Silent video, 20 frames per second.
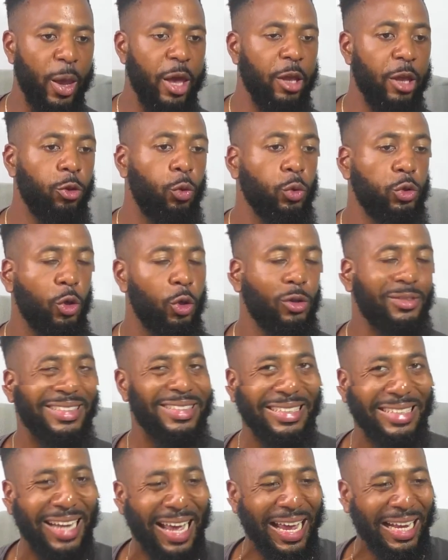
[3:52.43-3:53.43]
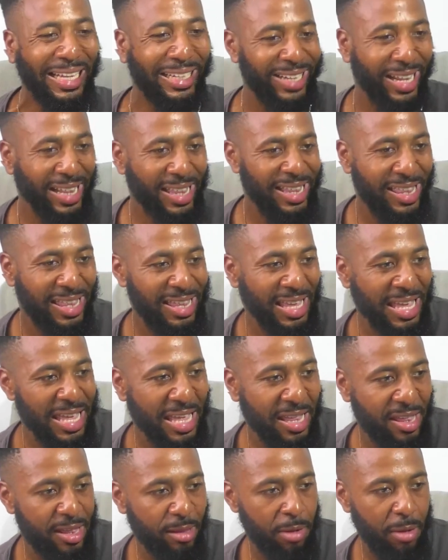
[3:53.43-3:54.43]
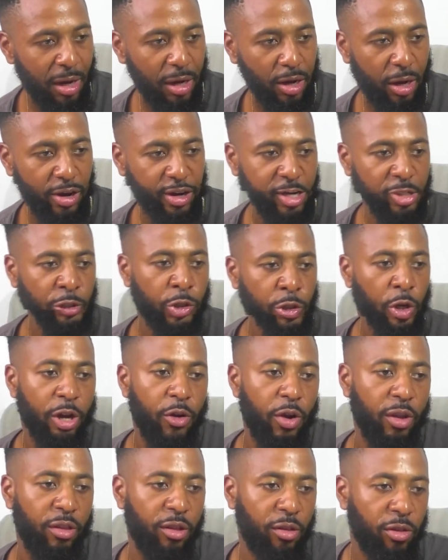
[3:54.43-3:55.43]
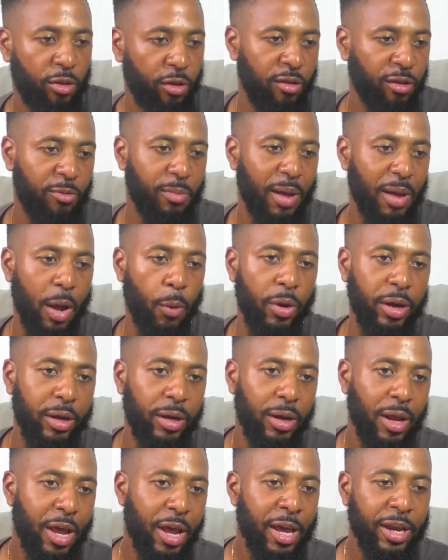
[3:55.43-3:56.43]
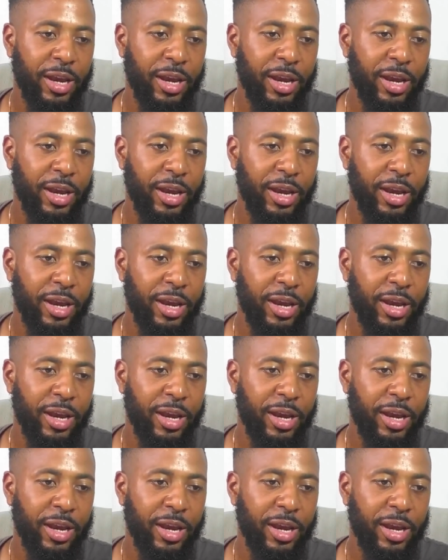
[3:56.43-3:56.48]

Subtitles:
In 2009-10 season, McClaren enjoyed greater success by winning